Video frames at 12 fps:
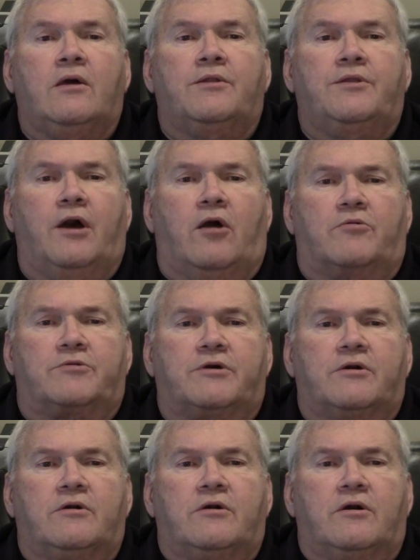Note,
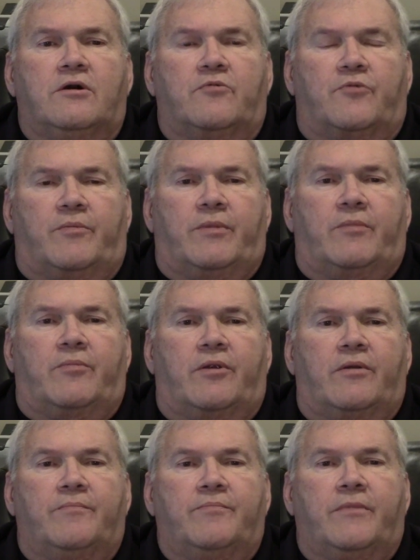remember,
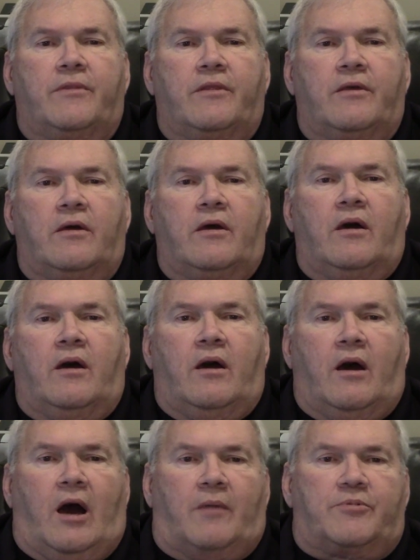
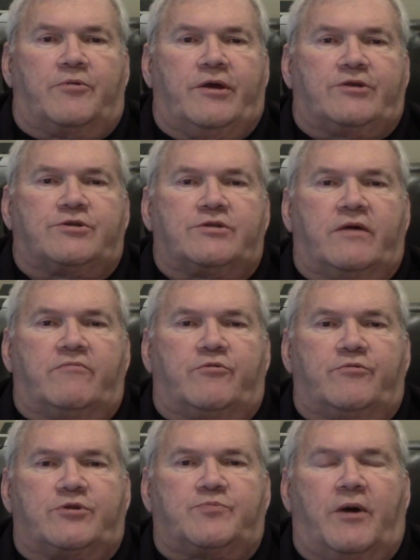operations level
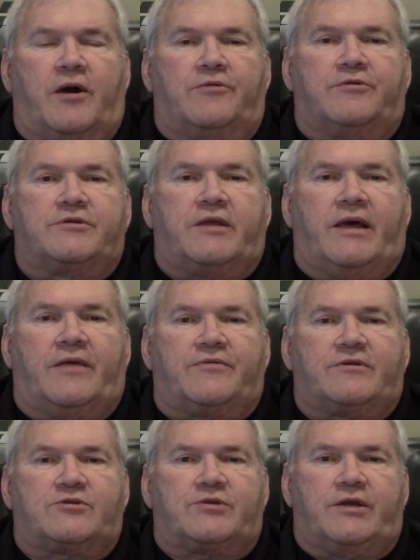responders at
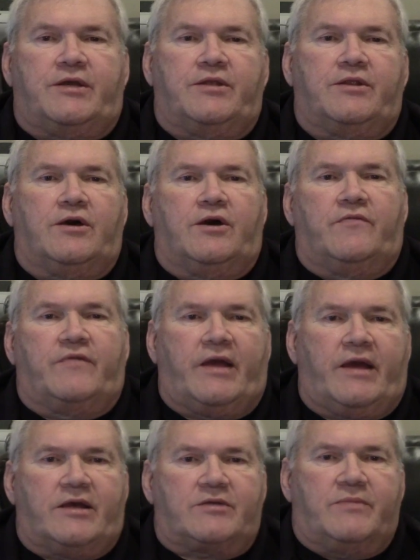the scene of a
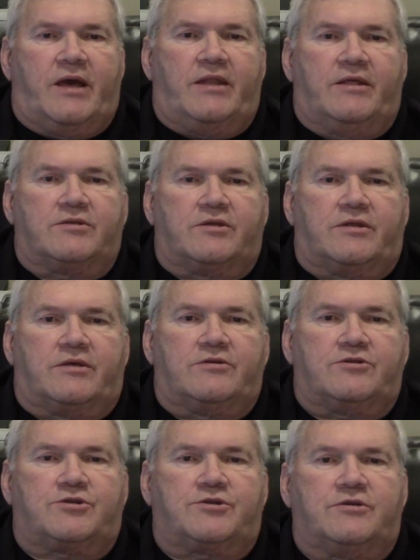hazmat incident
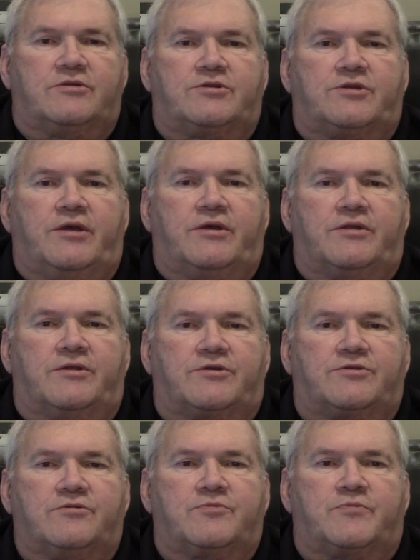should seek
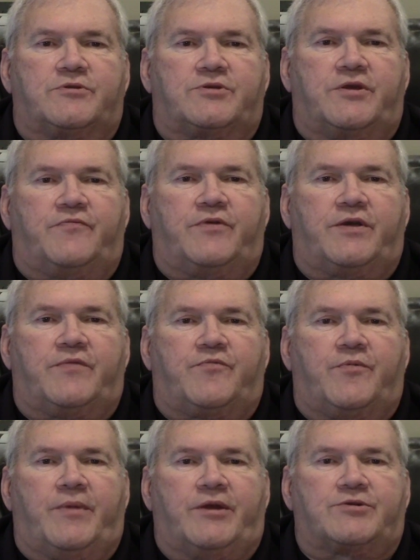additional specific
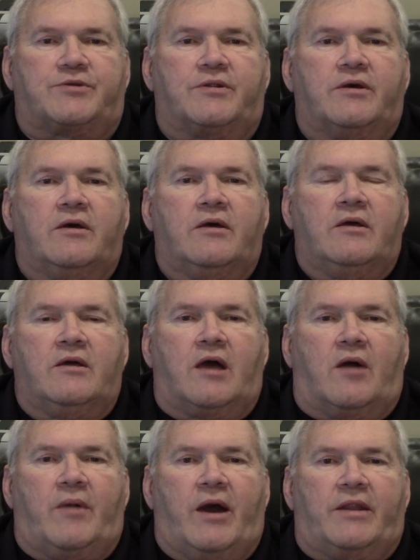information
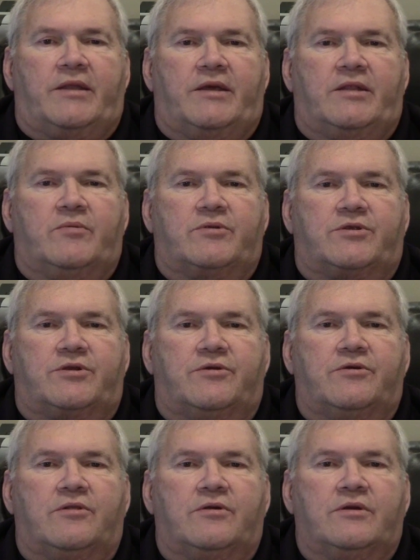about any
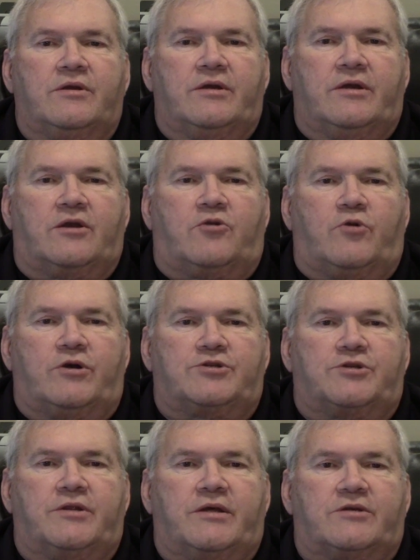material in
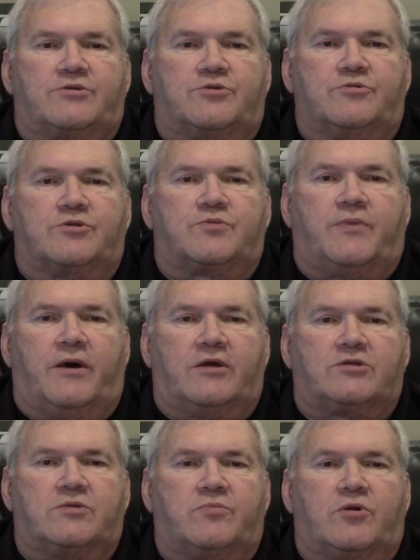question as soon as
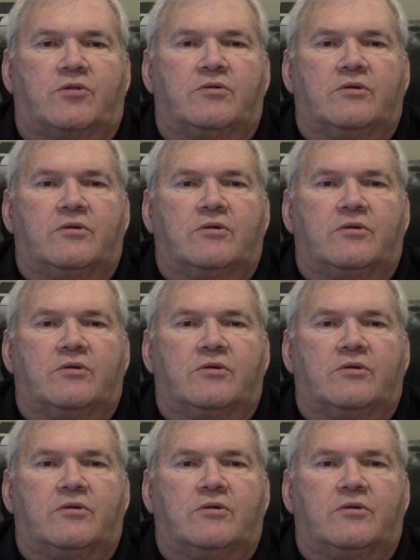possible.